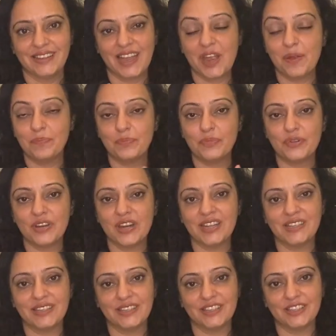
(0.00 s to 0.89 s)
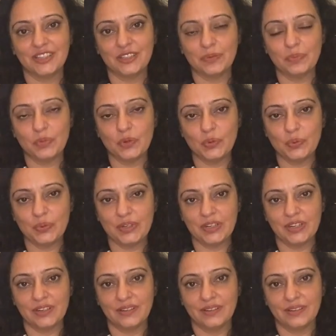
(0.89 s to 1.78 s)
embraces the moon.
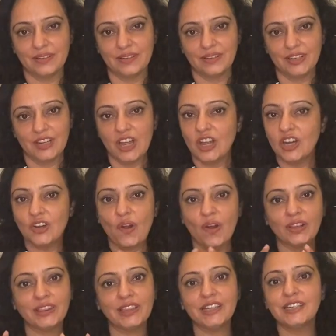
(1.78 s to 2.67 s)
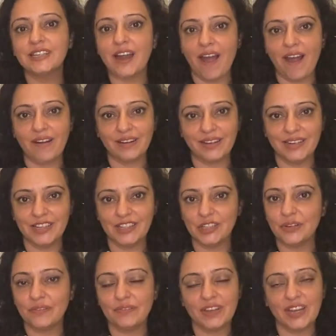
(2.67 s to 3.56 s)
Not the
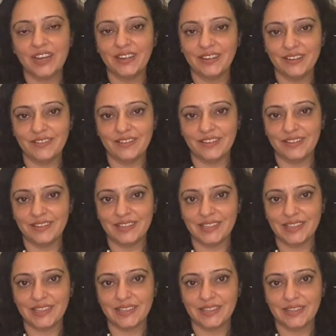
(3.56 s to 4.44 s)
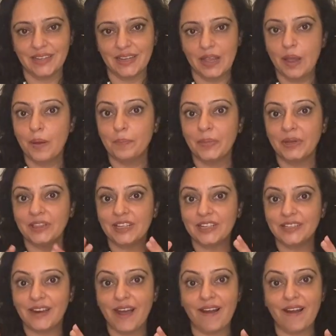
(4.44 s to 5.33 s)
darkness of ignorance, but
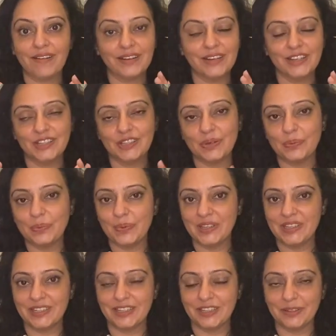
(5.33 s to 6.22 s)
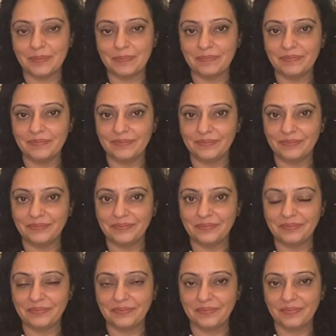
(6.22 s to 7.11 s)
the darkness of wisdom,
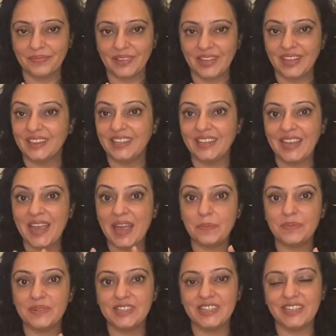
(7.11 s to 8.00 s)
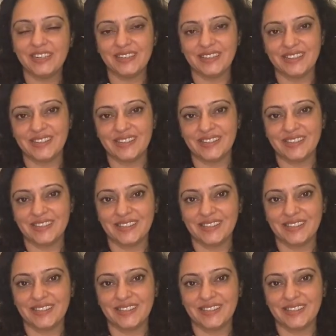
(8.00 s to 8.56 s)
the emptiness.